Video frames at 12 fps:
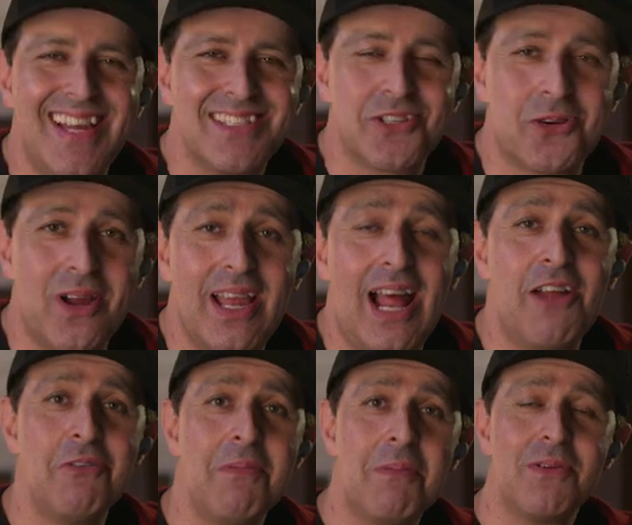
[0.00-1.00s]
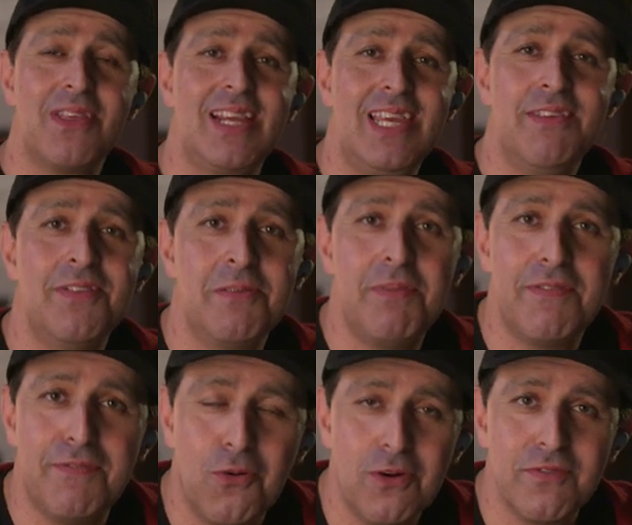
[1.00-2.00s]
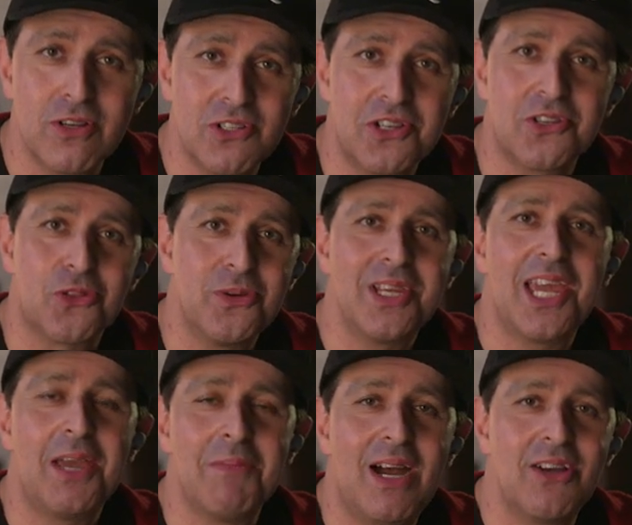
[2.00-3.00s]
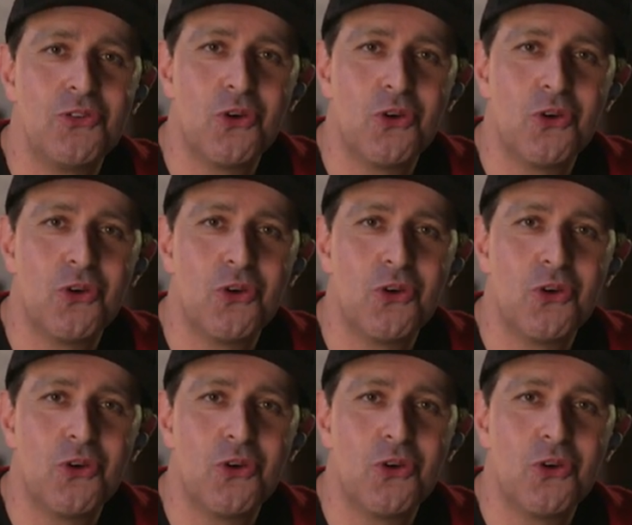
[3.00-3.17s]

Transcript: That's great. I remember that even before version 3 came out,